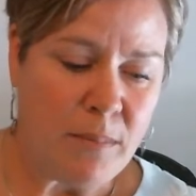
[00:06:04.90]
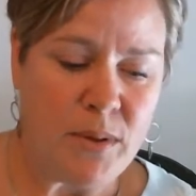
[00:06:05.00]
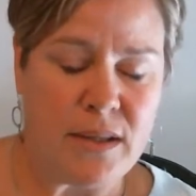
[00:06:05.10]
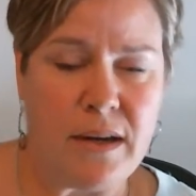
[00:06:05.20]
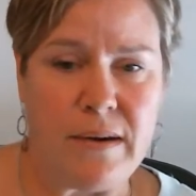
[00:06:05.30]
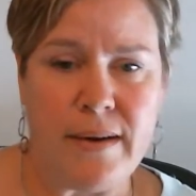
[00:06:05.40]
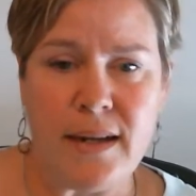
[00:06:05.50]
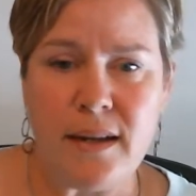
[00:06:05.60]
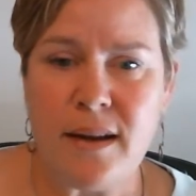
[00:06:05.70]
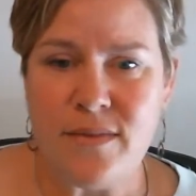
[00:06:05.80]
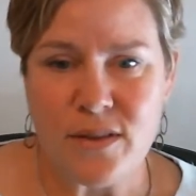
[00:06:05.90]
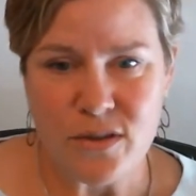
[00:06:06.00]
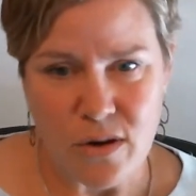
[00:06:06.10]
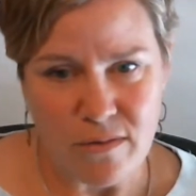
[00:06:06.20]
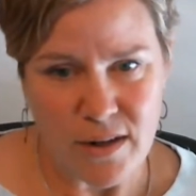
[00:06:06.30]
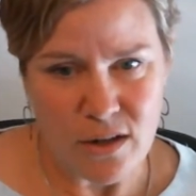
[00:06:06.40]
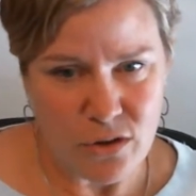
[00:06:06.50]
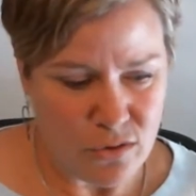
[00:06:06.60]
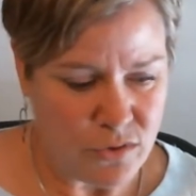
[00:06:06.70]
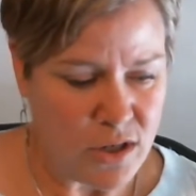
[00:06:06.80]
popularity in the Soviet
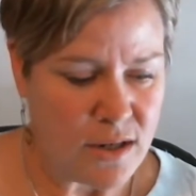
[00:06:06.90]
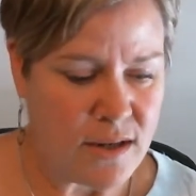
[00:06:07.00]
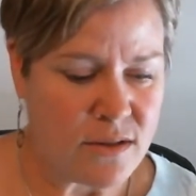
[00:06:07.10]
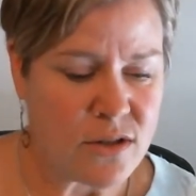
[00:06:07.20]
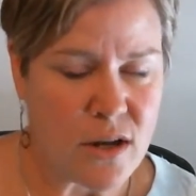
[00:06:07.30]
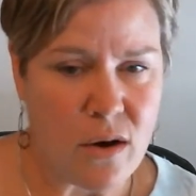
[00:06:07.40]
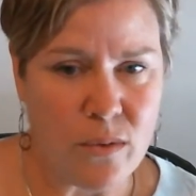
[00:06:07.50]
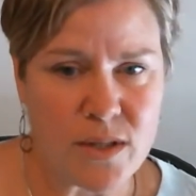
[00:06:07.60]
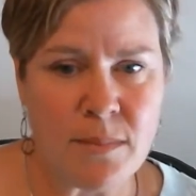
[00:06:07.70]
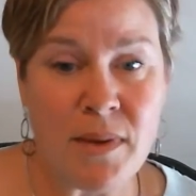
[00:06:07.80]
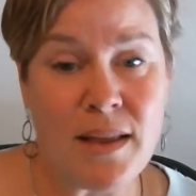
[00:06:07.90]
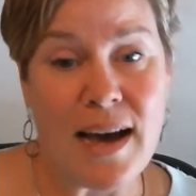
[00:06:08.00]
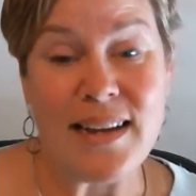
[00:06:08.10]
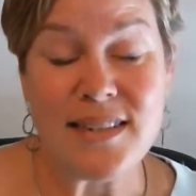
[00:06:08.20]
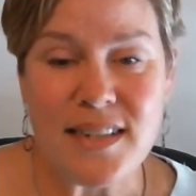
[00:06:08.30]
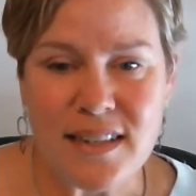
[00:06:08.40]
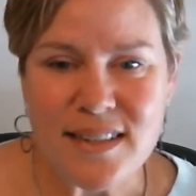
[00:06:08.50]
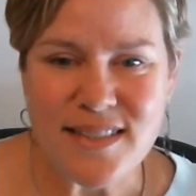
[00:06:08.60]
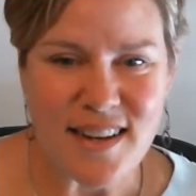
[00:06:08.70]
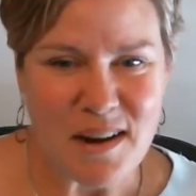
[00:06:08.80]
Union. And so some of the
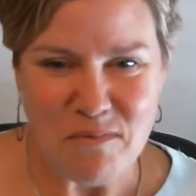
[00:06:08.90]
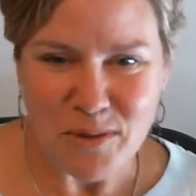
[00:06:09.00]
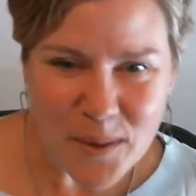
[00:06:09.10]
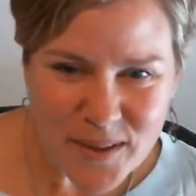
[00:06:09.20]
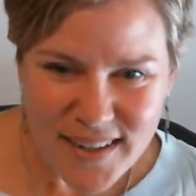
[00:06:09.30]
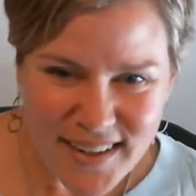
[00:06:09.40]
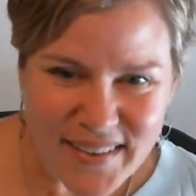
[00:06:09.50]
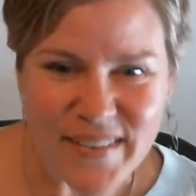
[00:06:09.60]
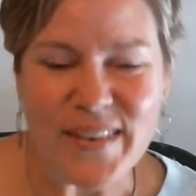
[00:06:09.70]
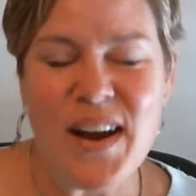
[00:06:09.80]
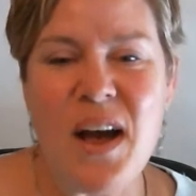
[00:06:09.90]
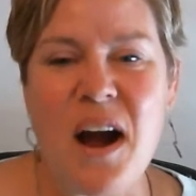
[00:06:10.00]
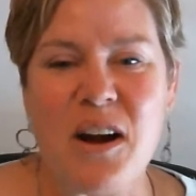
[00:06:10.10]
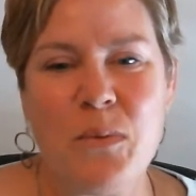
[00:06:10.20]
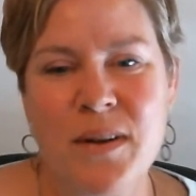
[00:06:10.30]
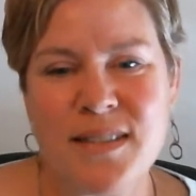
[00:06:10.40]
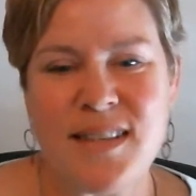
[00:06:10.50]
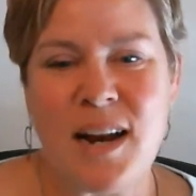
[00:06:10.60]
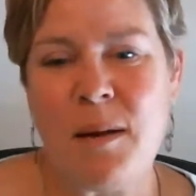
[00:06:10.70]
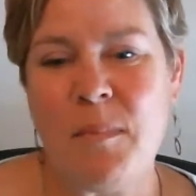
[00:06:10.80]
ideas that I'm floating here are ones
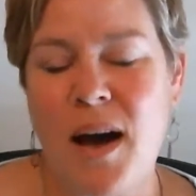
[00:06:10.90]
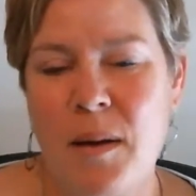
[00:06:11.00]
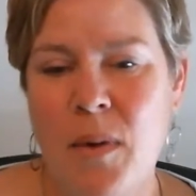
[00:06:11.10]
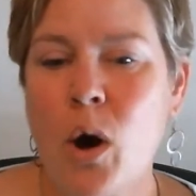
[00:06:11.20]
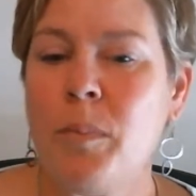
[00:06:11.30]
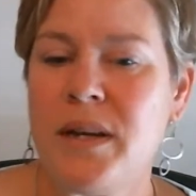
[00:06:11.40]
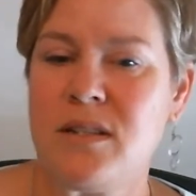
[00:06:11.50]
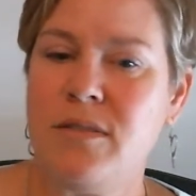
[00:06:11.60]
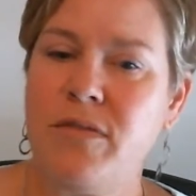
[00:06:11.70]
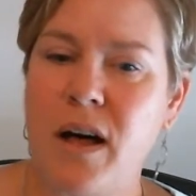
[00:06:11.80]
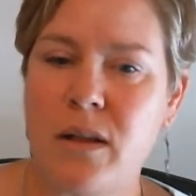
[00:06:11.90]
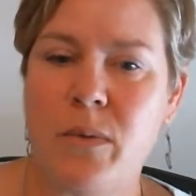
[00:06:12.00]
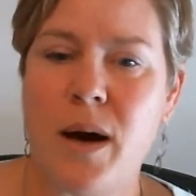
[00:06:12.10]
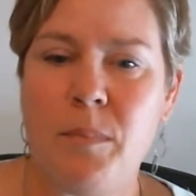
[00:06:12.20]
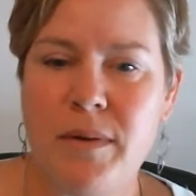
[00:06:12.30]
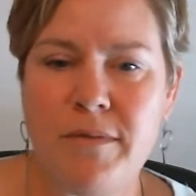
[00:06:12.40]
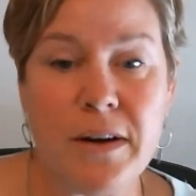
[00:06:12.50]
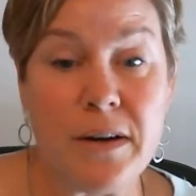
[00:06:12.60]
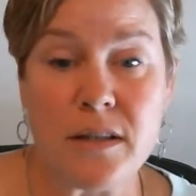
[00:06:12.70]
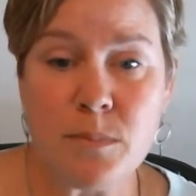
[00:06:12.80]
that I'm hoping to follow up in
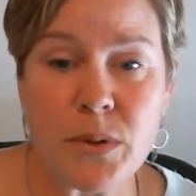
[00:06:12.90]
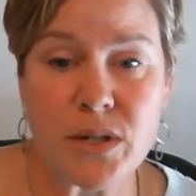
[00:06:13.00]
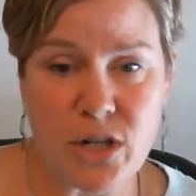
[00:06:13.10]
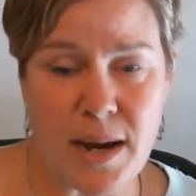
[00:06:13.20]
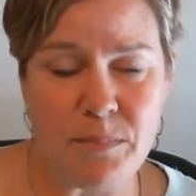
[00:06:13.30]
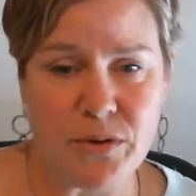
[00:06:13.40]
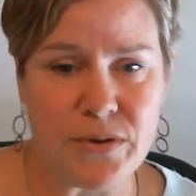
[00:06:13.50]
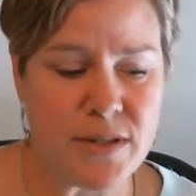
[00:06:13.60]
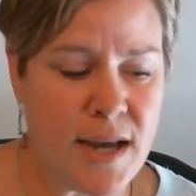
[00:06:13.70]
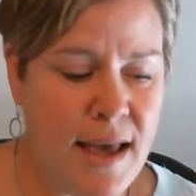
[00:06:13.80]
various book chapters.